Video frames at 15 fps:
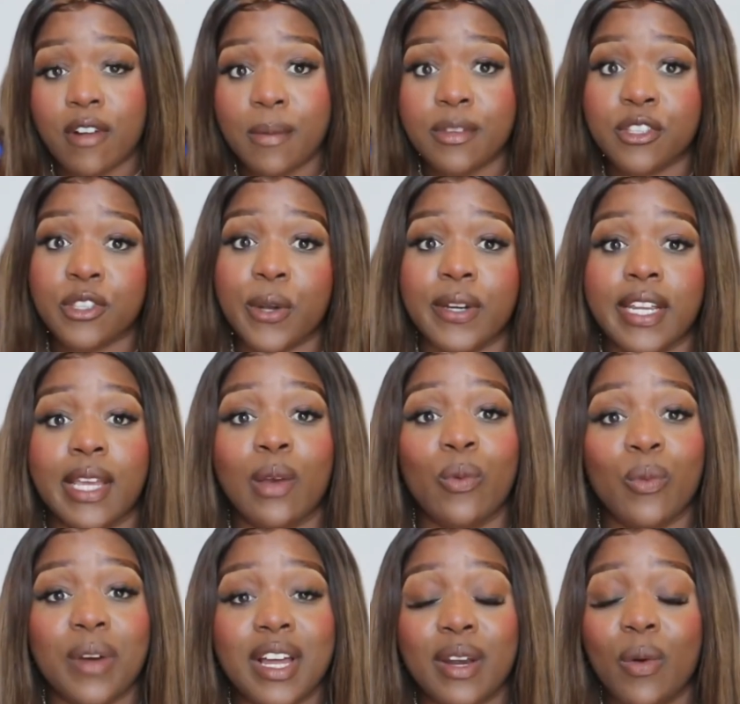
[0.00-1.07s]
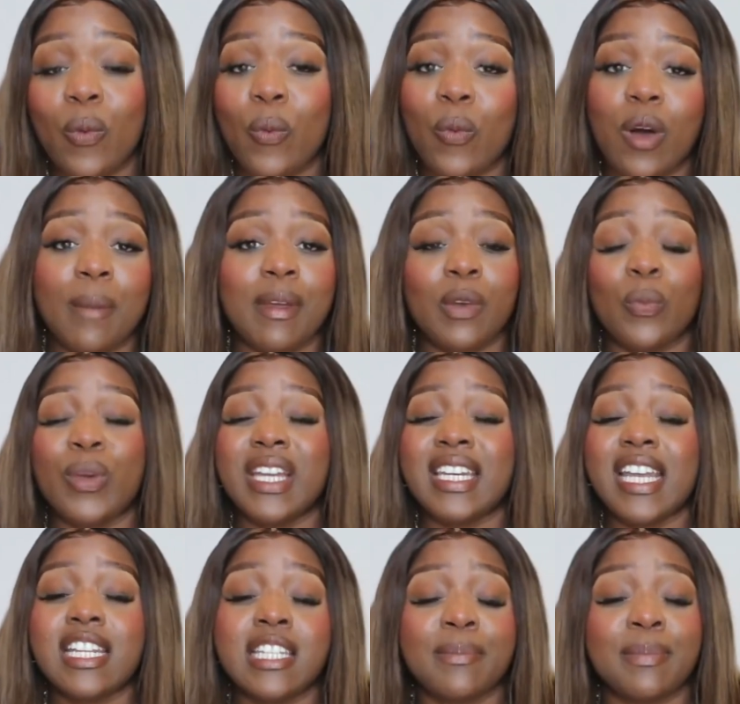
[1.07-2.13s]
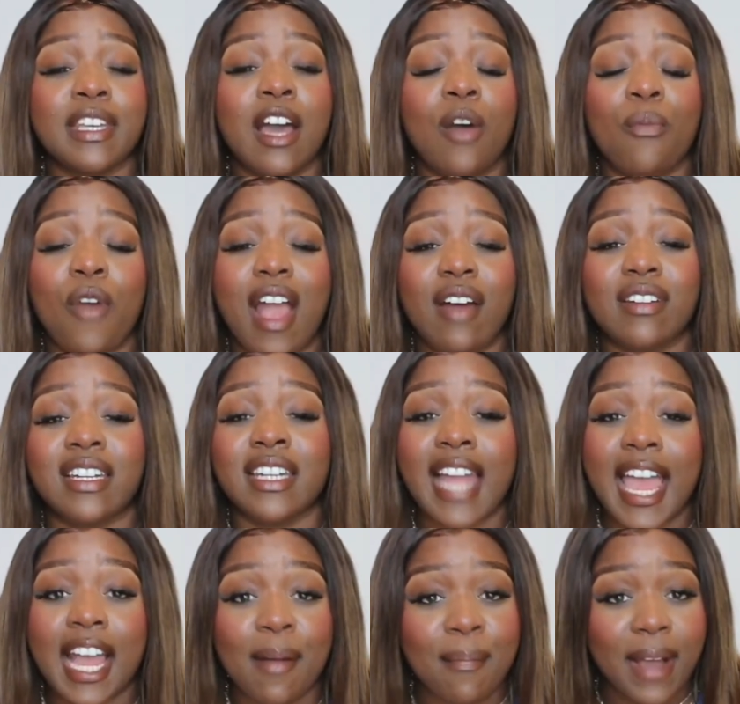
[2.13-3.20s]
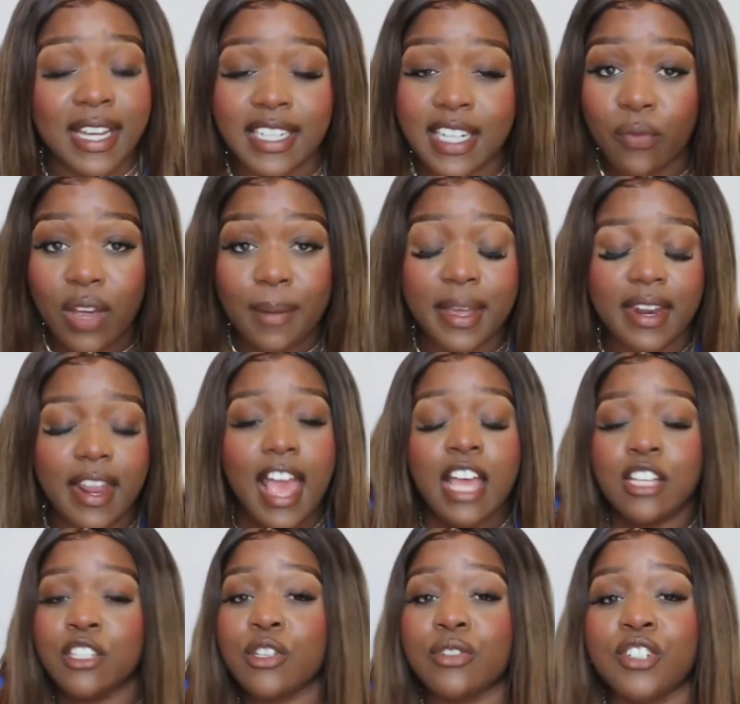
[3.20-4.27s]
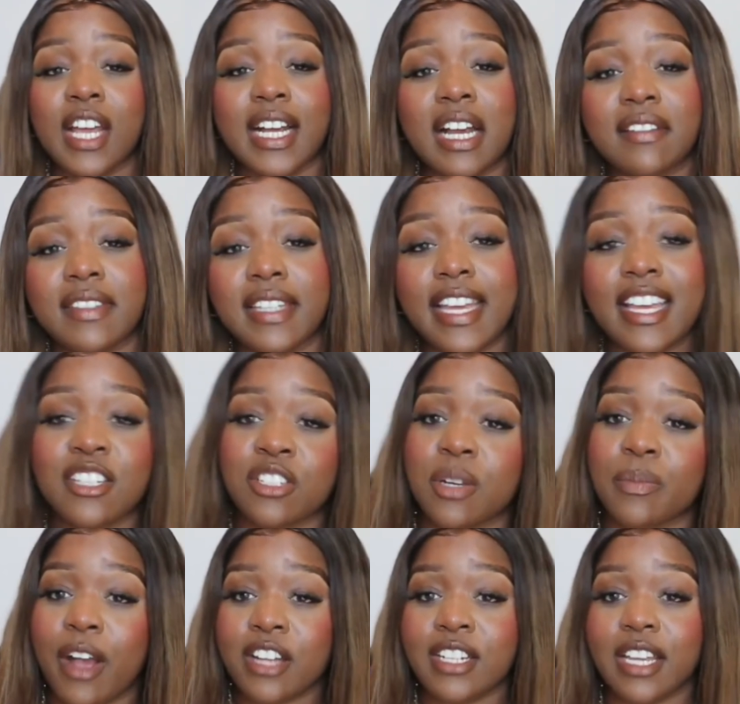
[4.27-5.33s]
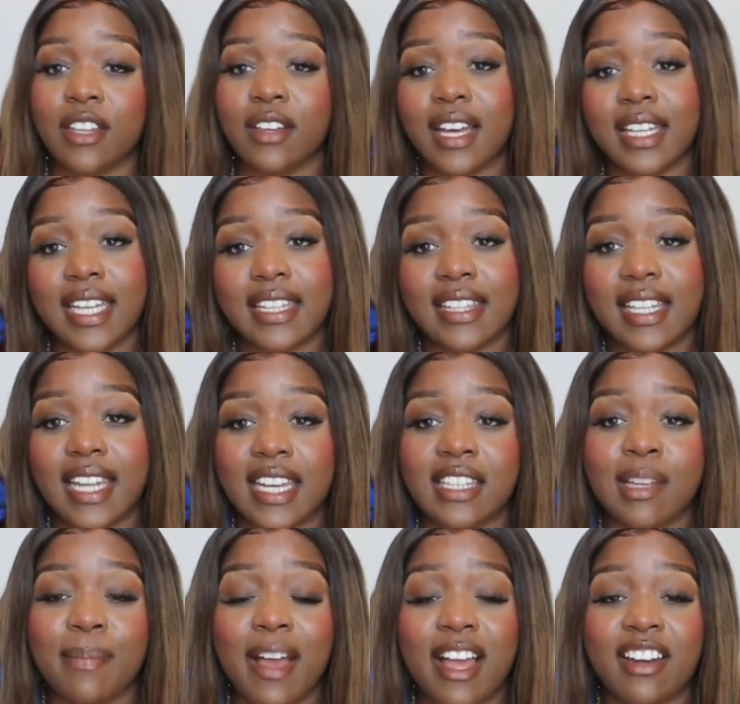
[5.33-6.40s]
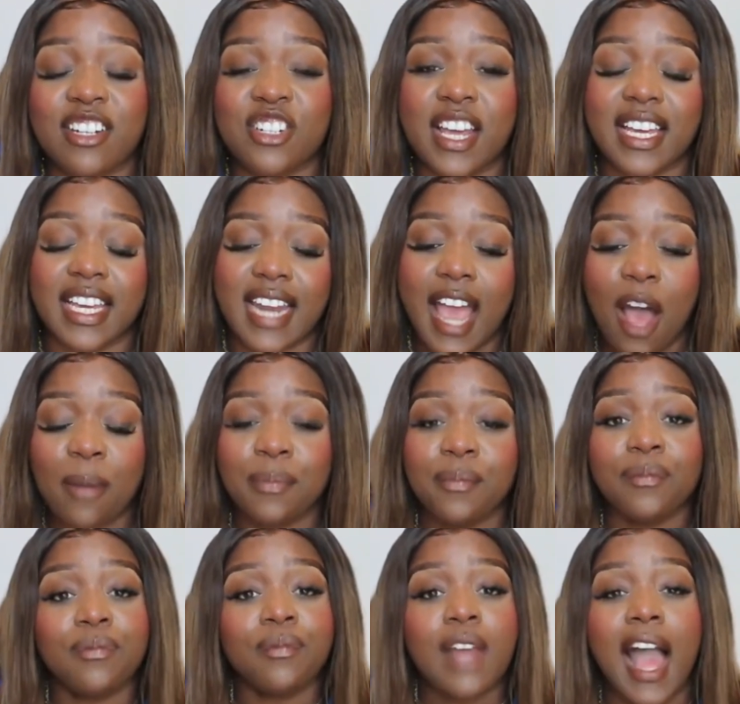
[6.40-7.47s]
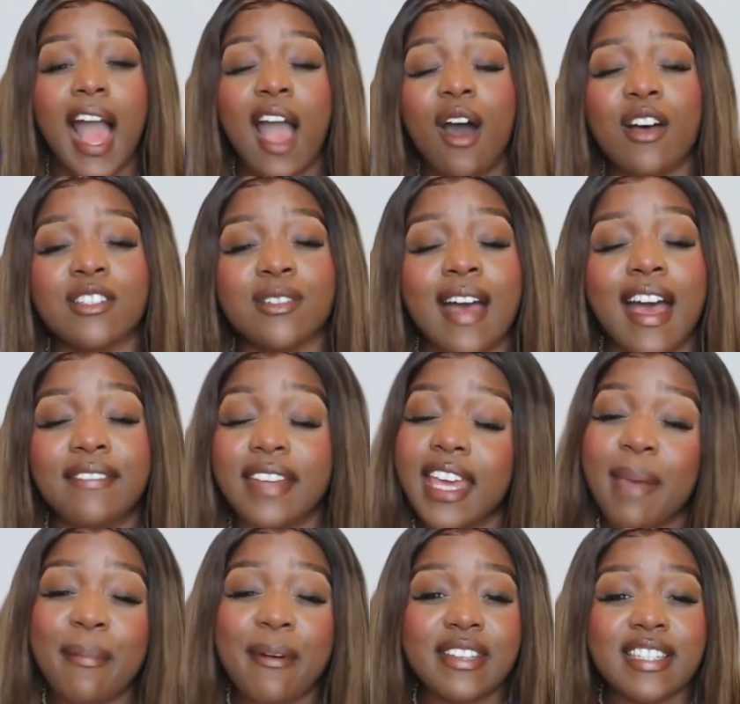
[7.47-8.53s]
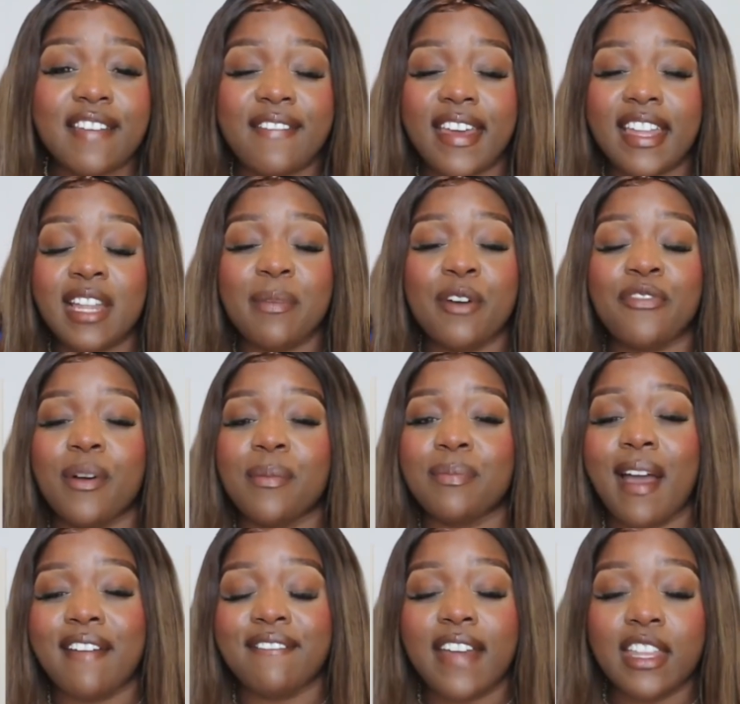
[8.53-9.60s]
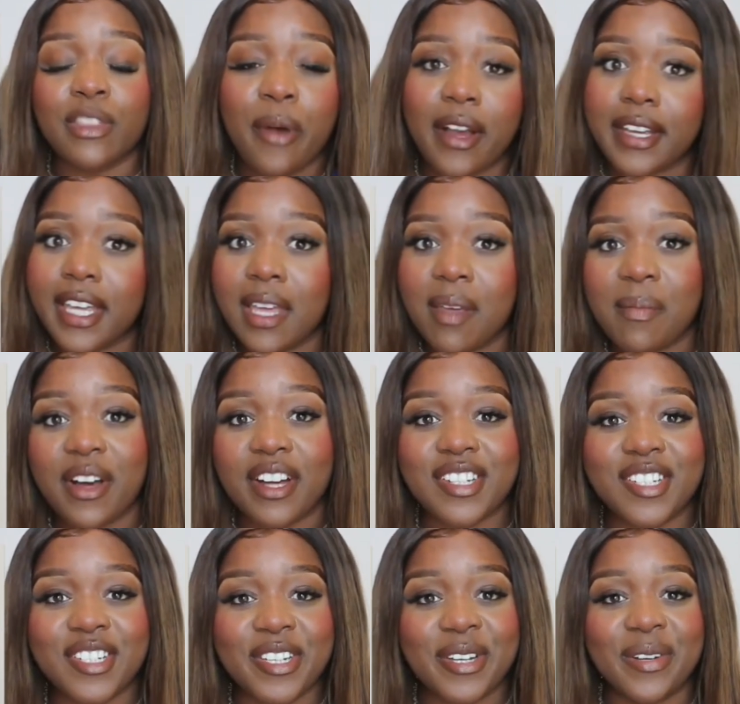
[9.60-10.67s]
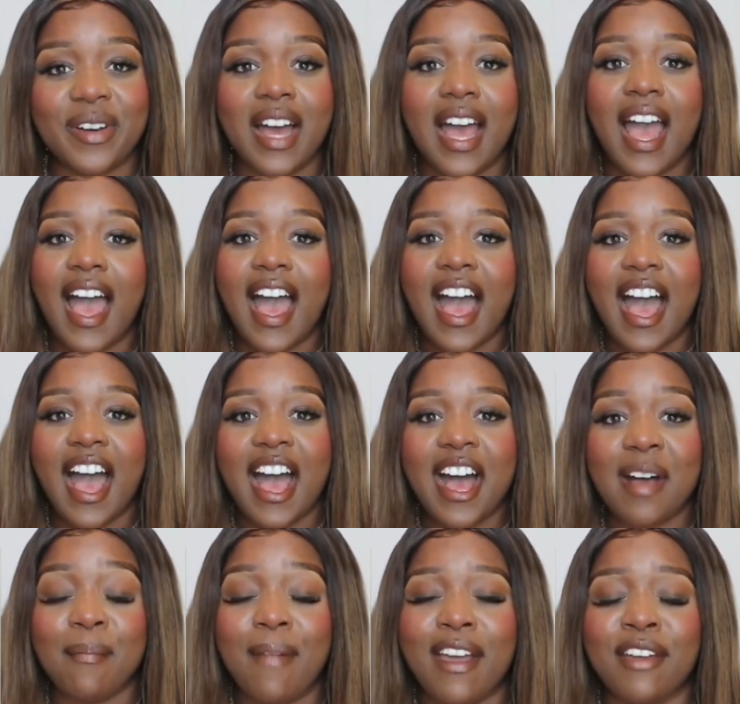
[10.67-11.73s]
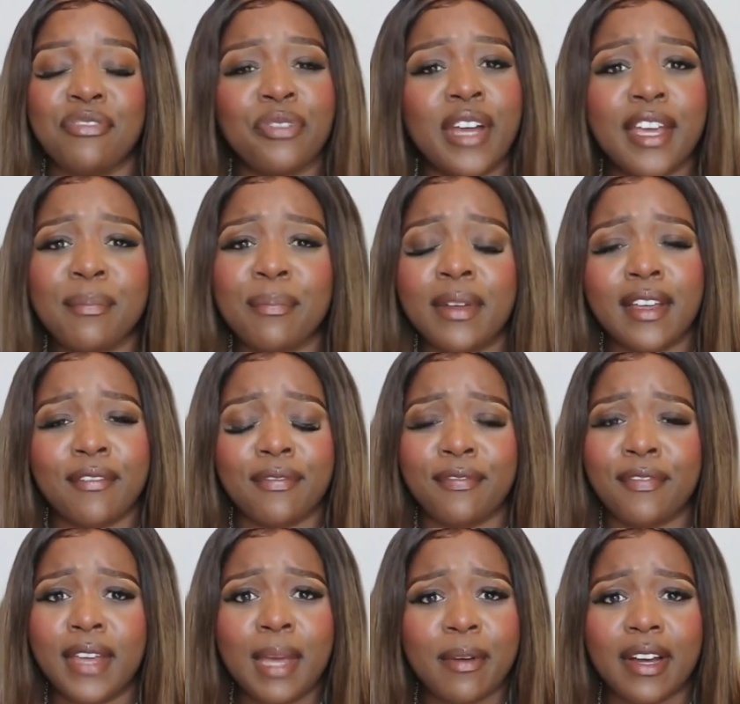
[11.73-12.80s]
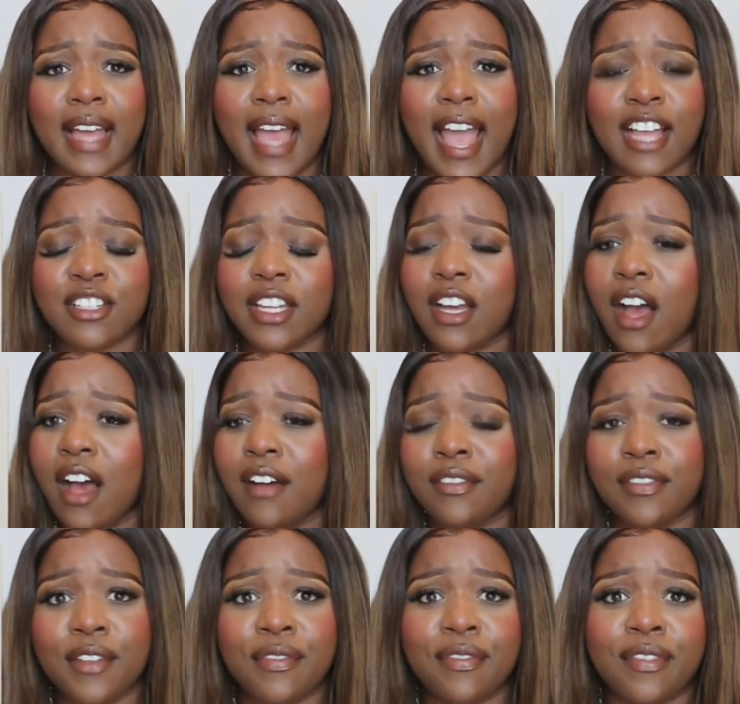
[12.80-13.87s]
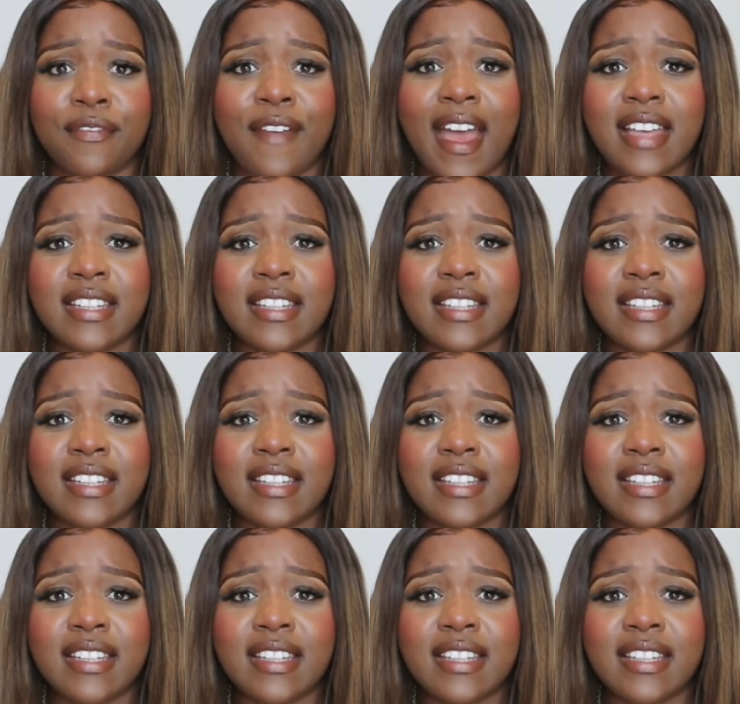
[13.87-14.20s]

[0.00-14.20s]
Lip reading: Proverbs 31 woman. We need to be around like-minded women. So check out the Esther Project. You can click the link in the bio to check it out. I also have ebooks available, from my Faith Walk ebook to my free ebook actually called the